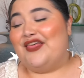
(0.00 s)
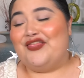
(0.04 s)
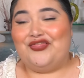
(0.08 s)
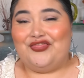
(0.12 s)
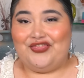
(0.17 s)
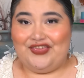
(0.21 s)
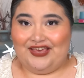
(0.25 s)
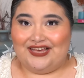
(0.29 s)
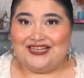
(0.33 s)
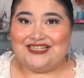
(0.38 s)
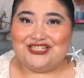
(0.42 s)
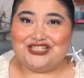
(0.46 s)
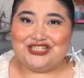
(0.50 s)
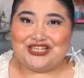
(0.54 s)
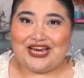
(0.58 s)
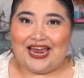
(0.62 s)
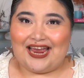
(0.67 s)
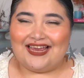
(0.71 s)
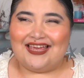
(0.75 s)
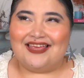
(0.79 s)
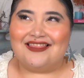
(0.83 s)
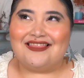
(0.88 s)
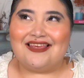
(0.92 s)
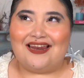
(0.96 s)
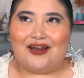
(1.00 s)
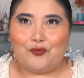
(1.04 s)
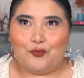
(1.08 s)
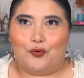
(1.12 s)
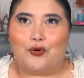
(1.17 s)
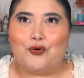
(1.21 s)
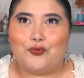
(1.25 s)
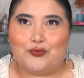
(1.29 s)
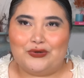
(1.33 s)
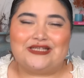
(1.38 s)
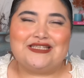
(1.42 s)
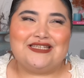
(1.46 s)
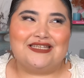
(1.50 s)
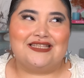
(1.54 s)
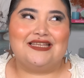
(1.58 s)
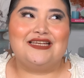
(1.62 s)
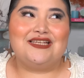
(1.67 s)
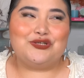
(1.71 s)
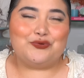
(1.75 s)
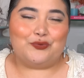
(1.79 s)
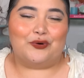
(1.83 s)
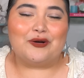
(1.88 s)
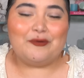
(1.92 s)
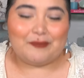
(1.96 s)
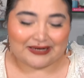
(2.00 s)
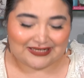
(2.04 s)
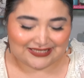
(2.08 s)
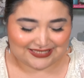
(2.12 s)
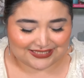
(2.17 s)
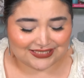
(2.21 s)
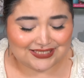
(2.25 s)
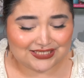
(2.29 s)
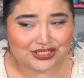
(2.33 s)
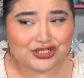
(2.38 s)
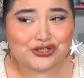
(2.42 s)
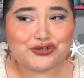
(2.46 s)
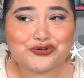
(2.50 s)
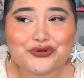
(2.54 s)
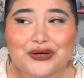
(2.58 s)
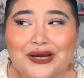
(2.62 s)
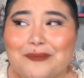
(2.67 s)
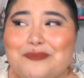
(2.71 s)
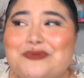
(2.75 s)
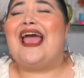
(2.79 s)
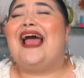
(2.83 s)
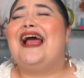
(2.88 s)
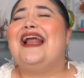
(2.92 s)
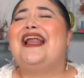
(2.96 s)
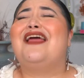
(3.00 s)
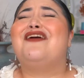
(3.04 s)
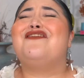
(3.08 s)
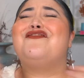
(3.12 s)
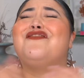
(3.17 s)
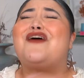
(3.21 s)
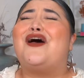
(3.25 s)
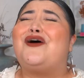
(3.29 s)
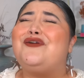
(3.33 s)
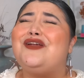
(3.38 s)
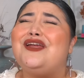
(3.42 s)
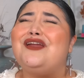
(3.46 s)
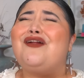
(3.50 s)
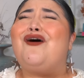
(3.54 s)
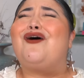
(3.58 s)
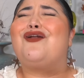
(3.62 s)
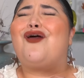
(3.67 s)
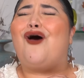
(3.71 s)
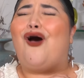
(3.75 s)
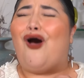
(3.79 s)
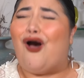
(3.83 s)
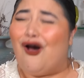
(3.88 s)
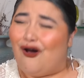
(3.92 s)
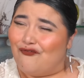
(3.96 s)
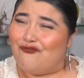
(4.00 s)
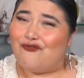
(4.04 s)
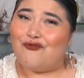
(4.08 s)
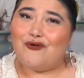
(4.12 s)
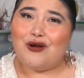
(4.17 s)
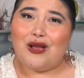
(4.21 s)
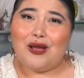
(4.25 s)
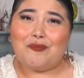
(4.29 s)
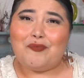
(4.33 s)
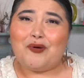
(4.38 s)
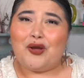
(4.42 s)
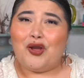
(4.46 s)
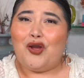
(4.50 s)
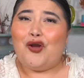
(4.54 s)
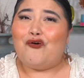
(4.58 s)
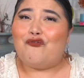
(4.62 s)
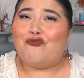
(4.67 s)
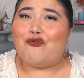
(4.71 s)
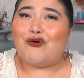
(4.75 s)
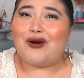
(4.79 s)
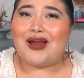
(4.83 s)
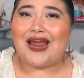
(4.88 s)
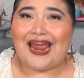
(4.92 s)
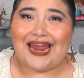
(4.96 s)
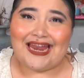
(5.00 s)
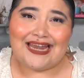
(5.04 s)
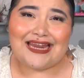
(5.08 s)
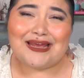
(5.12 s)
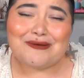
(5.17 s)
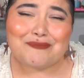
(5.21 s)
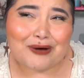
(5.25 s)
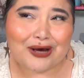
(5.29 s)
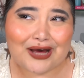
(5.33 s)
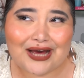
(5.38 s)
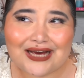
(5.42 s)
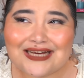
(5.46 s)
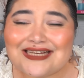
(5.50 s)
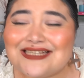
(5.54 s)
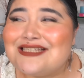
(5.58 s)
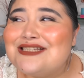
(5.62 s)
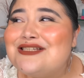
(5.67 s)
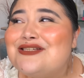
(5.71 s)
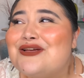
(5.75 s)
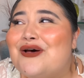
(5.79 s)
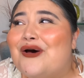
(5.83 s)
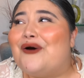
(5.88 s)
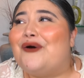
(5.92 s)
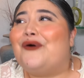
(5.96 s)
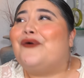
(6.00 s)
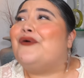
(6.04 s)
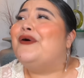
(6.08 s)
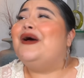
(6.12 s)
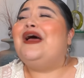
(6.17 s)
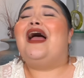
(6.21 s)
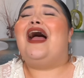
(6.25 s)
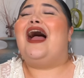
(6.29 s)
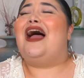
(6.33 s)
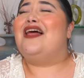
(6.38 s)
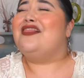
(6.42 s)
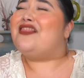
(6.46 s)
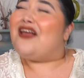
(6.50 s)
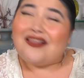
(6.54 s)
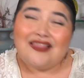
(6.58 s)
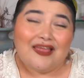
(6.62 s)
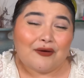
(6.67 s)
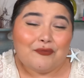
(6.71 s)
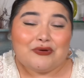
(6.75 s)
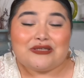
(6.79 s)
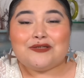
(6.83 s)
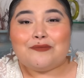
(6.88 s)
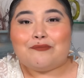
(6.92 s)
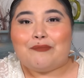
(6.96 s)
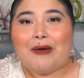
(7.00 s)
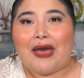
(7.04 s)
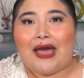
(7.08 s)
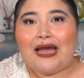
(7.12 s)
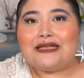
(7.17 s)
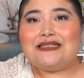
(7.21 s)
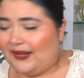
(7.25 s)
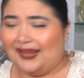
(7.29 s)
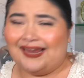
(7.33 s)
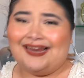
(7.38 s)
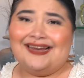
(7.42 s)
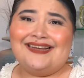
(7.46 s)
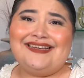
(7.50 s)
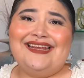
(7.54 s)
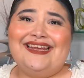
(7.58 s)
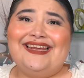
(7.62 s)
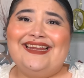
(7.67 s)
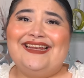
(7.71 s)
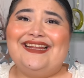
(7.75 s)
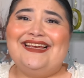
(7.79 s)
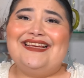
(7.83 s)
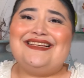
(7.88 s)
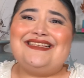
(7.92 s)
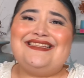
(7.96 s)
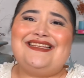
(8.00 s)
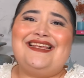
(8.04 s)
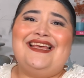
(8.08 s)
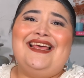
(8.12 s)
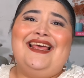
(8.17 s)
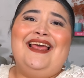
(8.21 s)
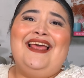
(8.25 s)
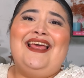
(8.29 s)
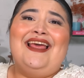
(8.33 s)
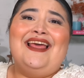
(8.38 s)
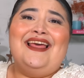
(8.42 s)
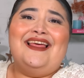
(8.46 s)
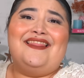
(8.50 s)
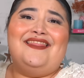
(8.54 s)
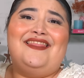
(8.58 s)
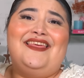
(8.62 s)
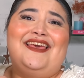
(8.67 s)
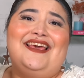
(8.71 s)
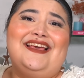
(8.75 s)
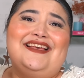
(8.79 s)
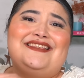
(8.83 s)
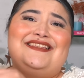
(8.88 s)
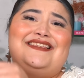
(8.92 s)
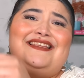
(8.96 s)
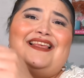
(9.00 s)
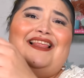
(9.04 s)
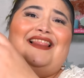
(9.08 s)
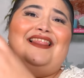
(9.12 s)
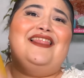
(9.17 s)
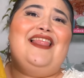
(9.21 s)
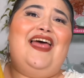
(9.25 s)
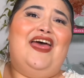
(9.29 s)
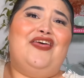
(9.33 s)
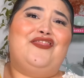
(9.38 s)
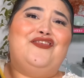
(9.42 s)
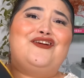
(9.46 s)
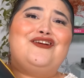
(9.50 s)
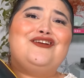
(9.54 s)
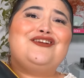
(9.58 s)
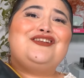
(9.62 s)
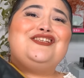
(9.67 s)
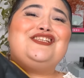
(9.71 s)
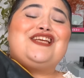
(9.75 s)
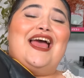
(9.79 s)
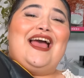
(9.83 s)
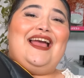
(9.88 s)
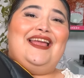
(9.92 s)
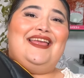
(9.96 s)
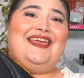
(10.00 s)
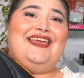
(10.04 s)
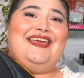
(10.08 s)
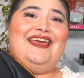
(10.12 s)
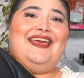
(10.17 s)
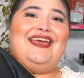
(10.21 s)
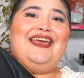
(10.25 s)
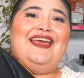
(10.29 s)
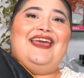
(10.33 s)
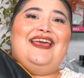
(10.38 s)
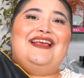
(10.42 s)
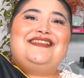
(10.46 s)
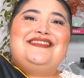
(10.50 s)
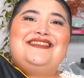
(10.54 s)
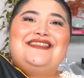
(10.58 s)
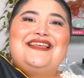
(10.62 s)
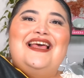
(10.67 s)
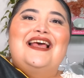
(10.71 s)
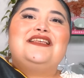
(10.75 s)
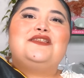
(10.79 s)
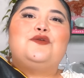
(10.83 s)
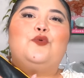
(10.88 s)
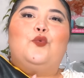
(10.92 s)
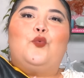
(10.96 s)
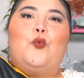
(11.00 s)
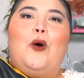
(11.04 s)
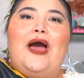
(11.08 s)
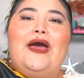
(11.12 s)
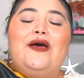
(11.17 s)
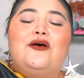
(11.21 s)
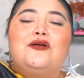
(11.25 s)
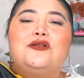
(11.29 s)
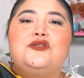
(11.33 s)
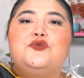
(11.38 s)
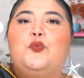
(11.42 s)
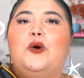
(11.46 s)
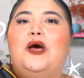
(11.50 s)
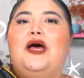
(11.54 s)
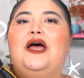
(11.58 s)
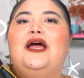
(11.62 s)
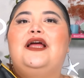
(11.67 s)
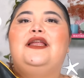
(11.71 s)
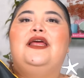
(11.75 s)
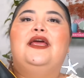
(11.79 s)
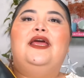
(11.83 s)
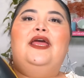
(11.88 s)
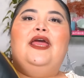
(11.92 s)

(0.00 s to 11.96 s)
this jacket that I wore recently to one of my Disney trips and I found it on OfferUp for 80 bucks. So I thought that wasn't bad. And it is this leather jacket. It says Wild One